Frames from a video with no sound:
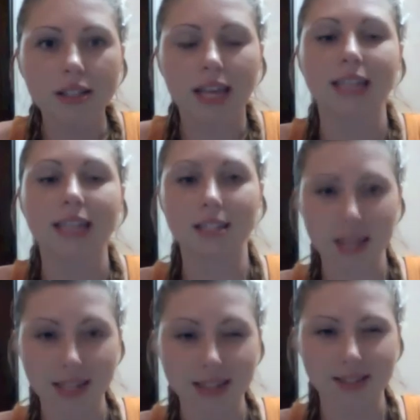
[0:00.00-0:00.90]
like it's
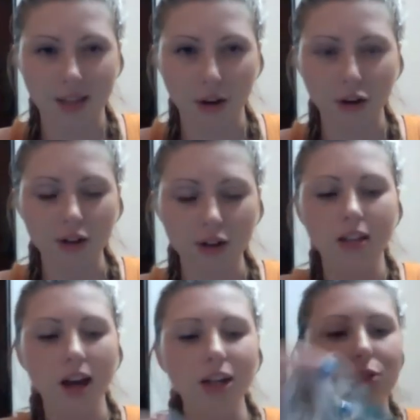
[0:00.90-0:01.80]
subtle
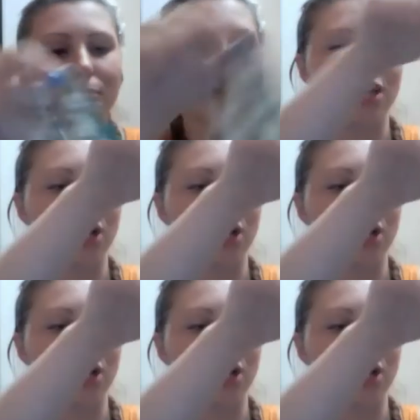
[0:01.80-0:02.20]
touch because it